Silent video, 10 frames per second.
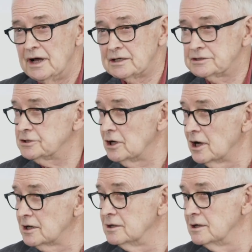
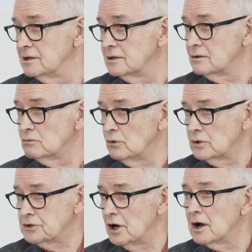outside
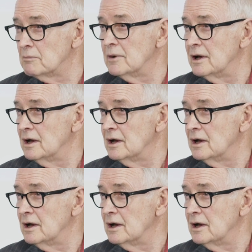wartime